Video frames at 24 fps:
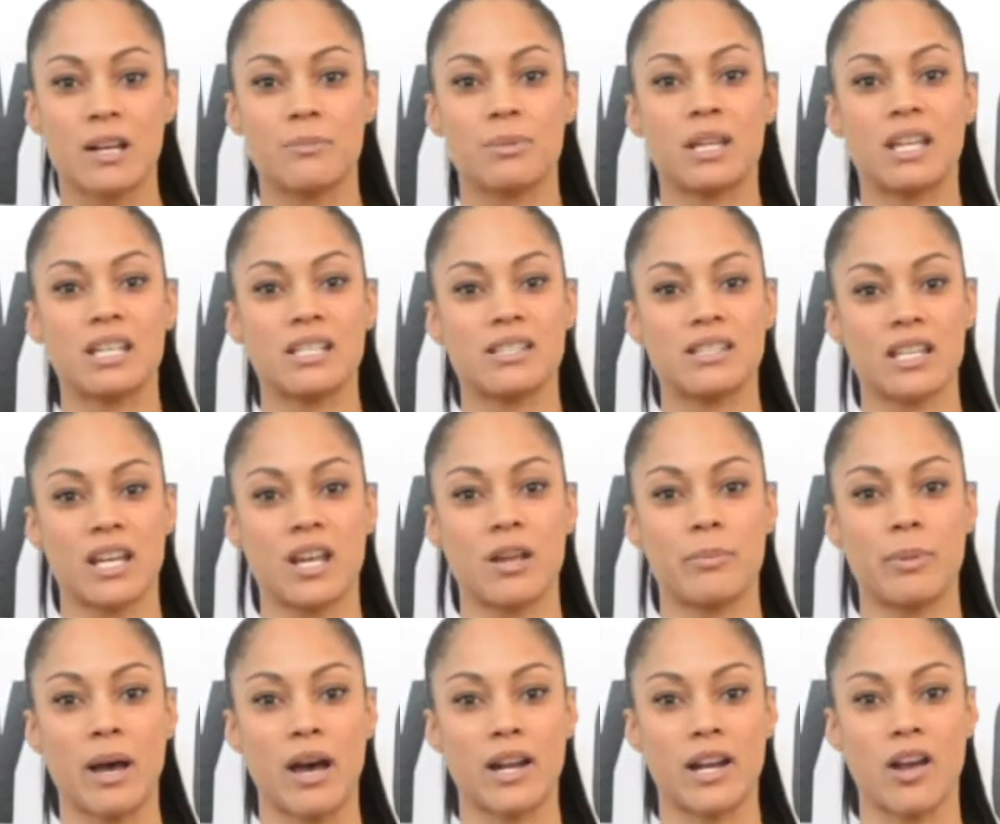Because think
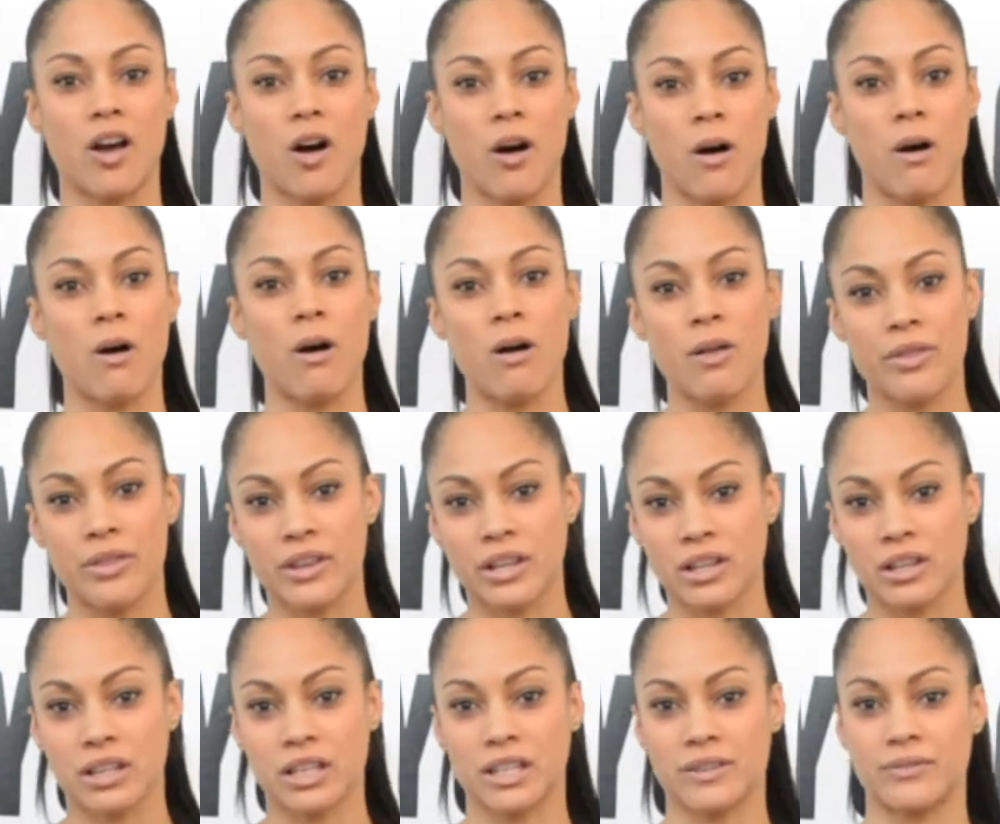about it, all the
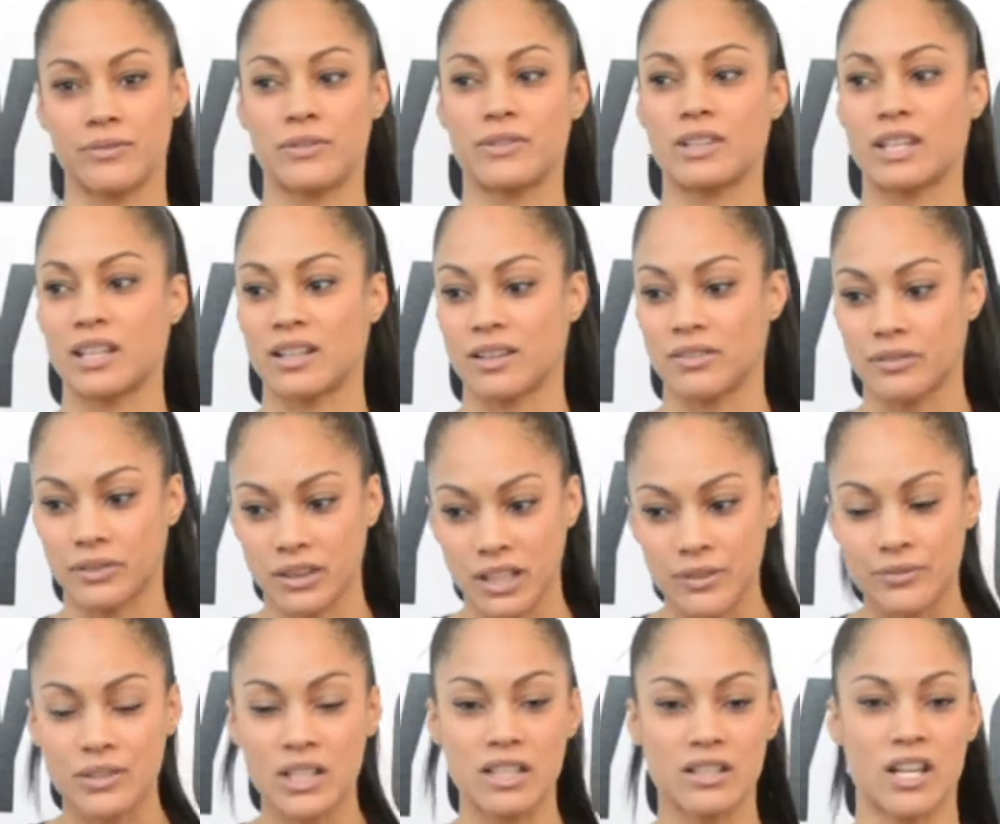
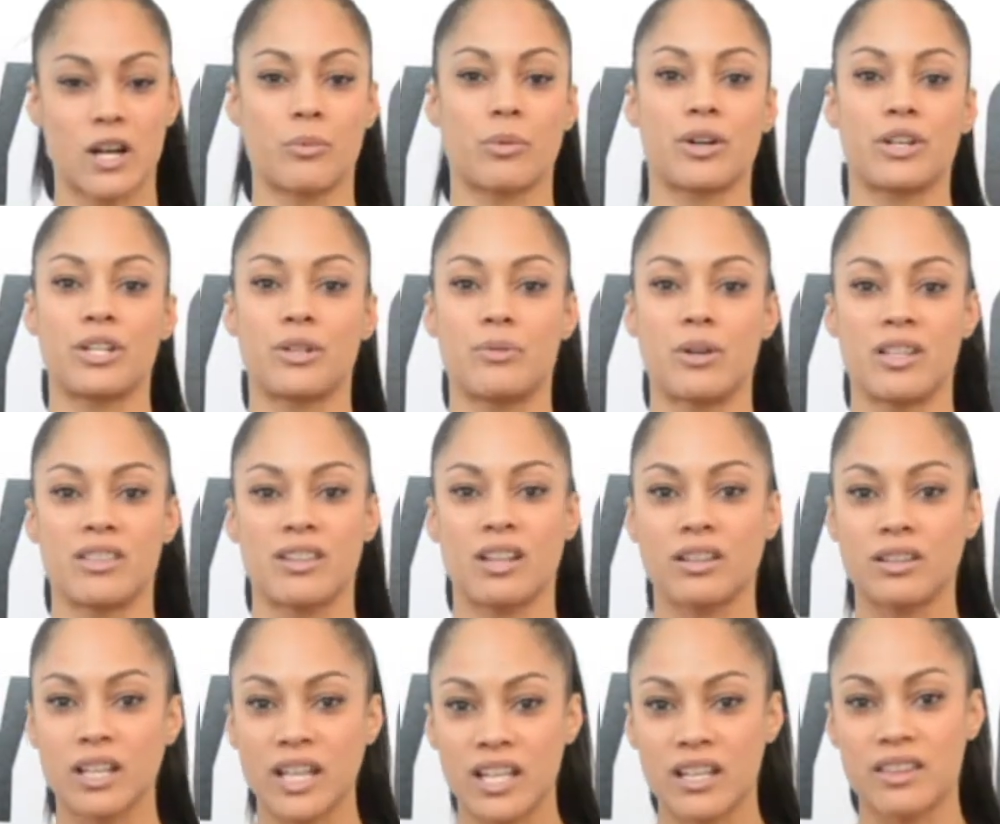lifting that we're doing, the
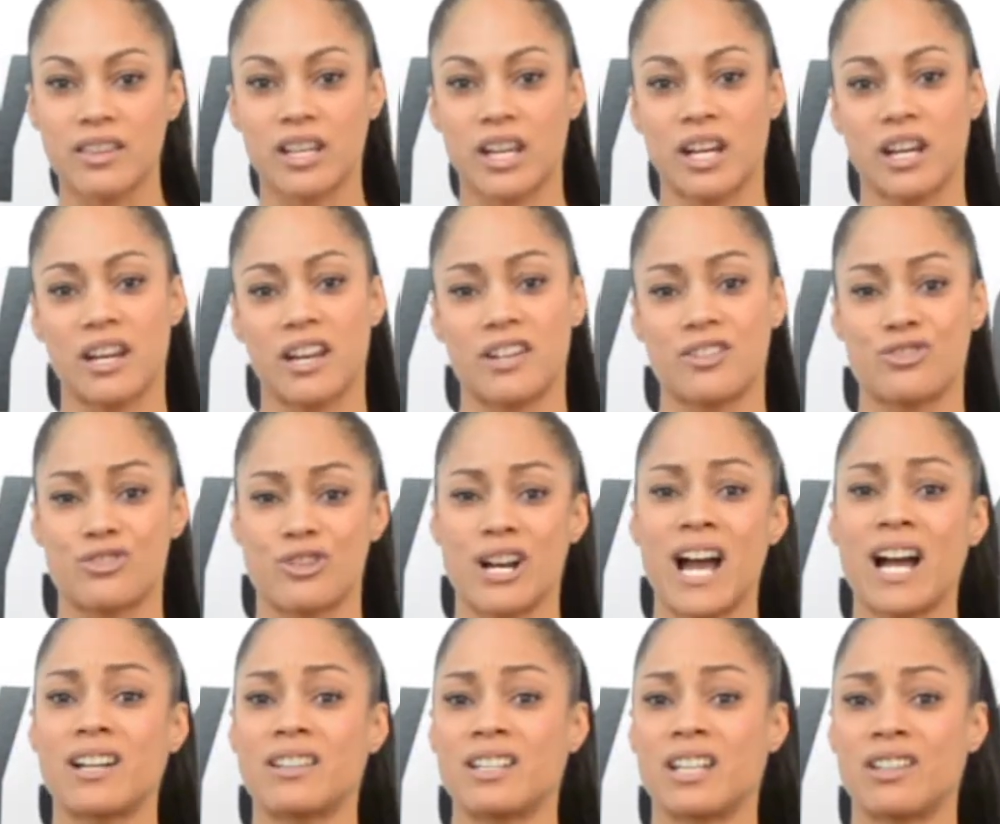lengthening and
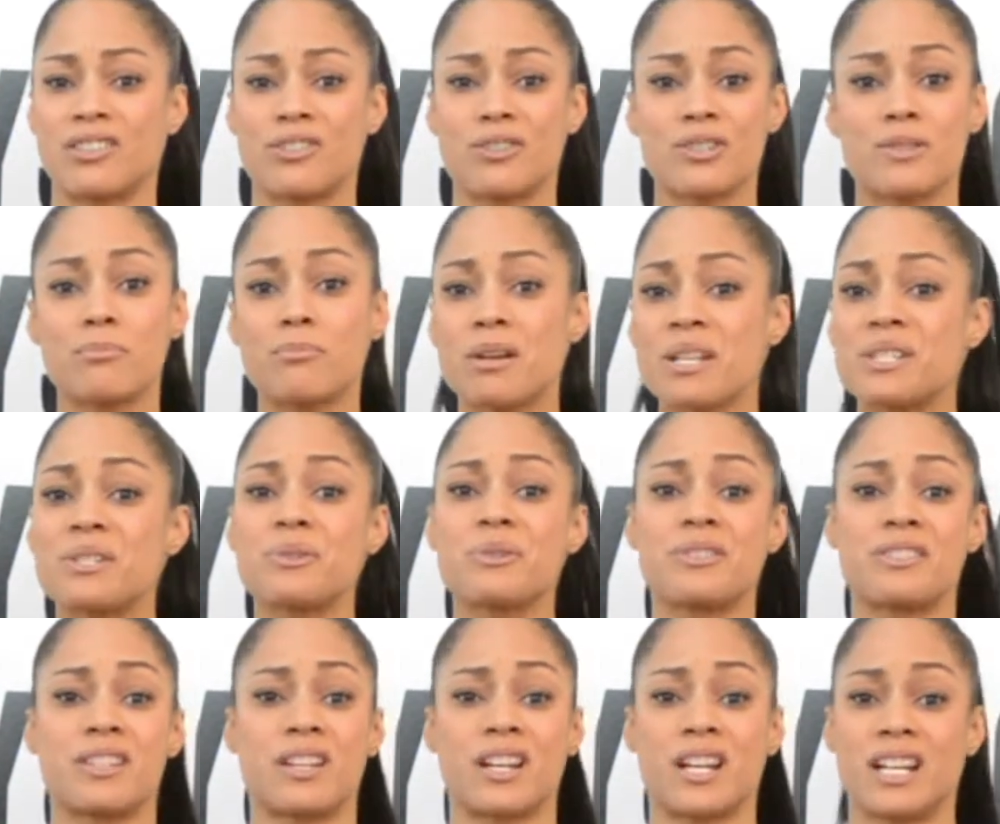contracting, there's muscles
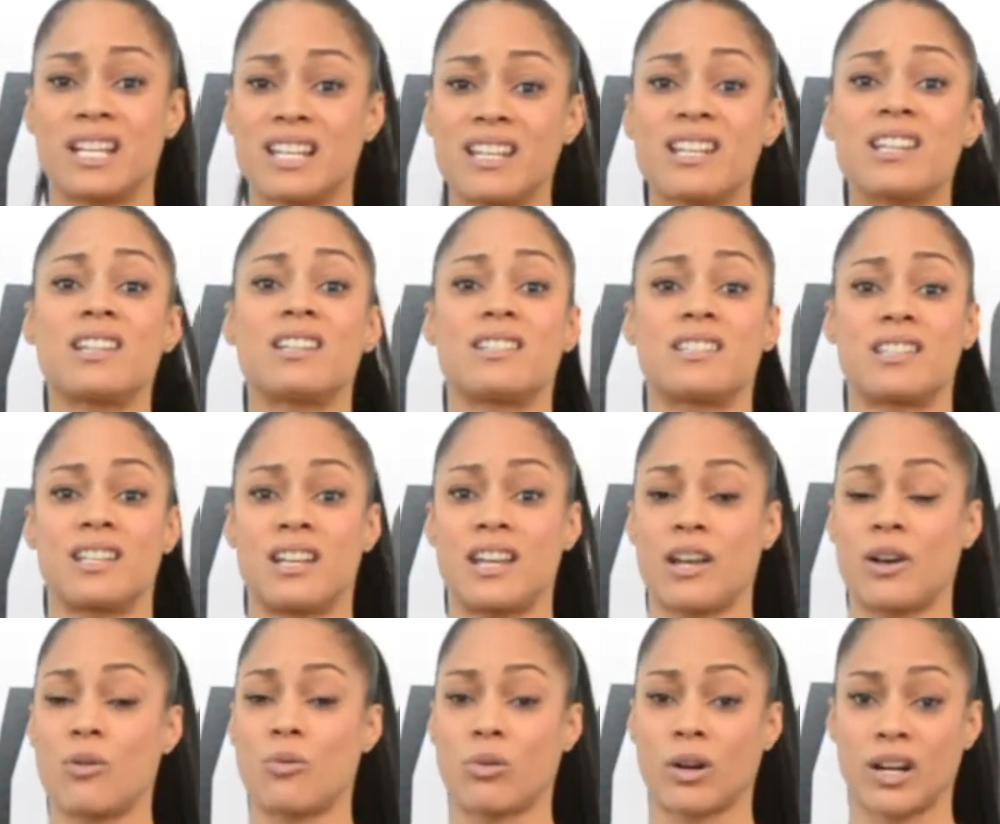that need to
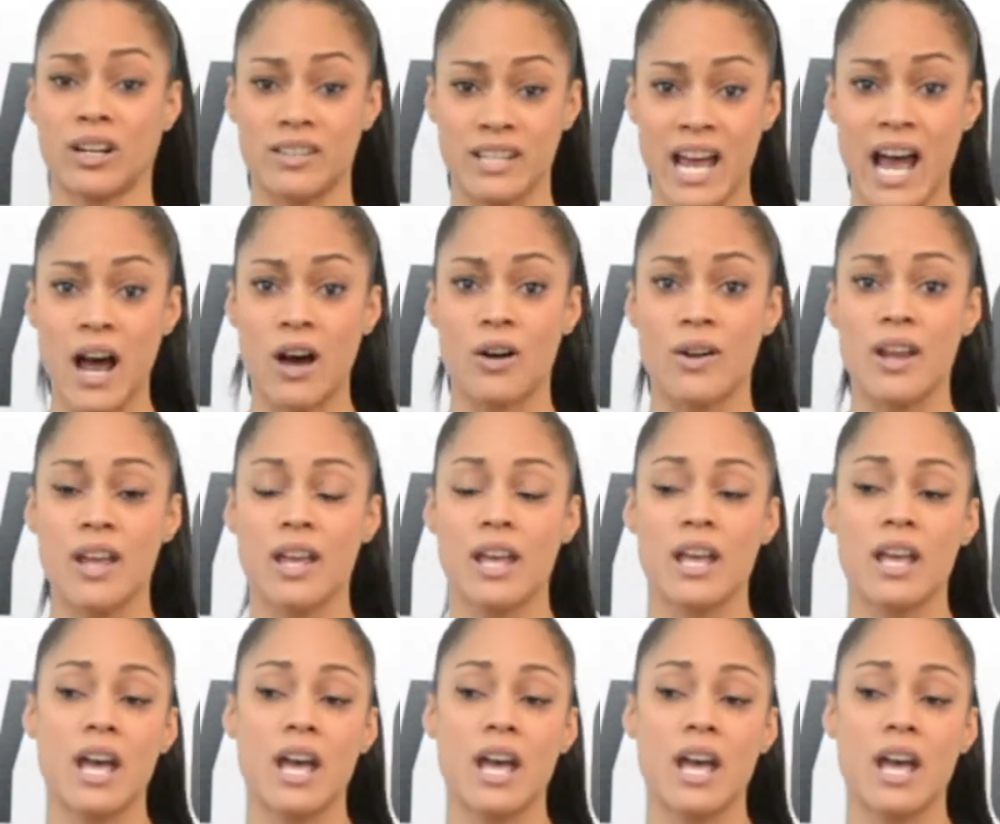get worked out.